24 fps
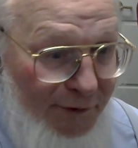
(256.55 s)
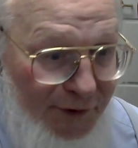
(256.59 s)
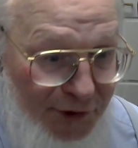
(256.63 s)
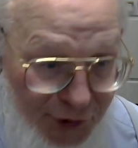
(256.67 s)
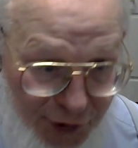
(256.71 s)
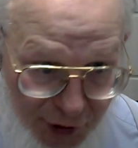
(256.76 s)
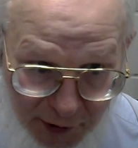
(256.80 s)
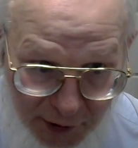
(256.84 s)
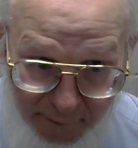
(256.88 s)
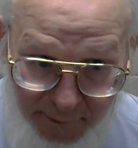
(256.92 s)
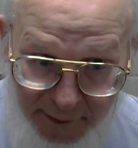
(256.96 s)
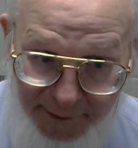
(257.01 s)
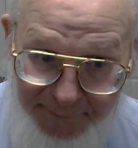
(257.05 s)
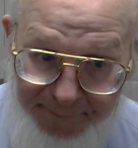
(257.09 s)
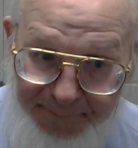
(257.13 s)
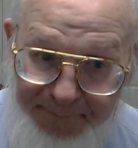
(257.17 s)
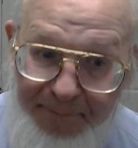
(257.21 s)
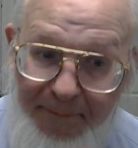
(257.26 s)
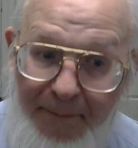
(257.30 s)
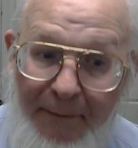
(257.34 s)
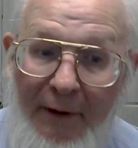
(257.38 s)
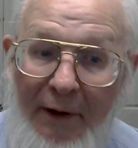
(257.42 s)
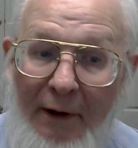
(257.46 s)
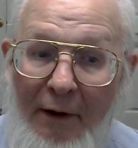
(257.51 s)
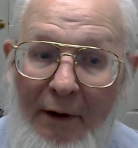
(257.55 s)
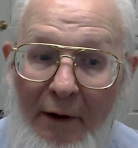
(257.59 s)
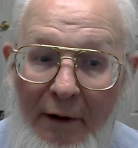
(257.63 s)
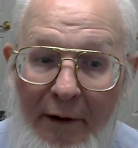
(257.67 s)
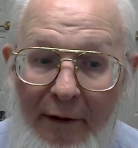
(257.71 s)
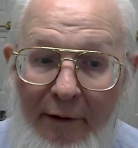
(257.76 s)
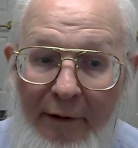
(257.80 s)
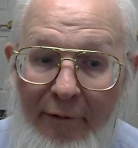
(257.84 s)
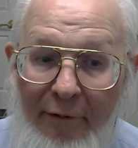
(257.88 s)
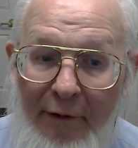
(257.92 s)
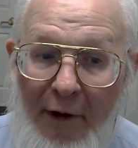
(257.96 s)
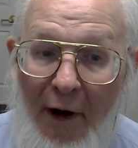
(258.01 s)
was German.
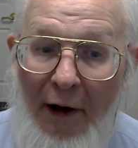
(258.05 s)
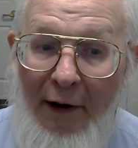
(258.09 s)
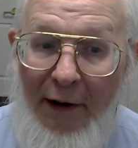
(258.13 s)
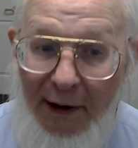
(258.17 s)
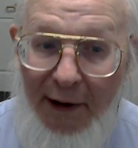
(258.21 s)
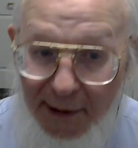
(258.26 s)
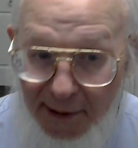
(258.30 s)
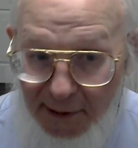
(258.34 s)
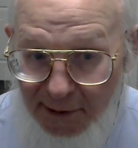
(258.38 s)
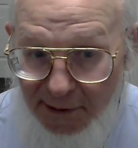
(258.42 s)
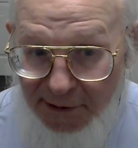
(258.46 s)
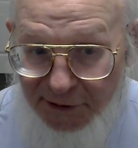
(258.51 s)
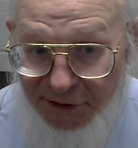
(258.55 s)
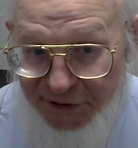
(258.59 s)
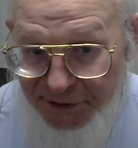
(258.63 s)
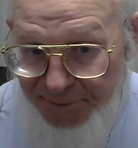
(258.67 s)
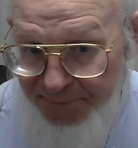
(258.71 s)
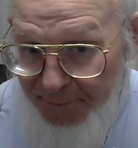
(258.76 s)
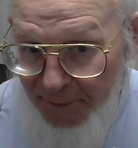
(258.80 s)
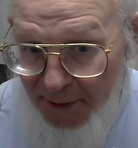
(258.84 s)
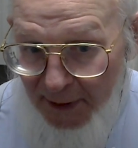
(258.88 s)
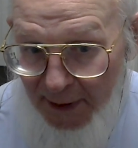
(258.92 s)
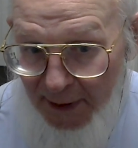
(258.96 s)
Not English.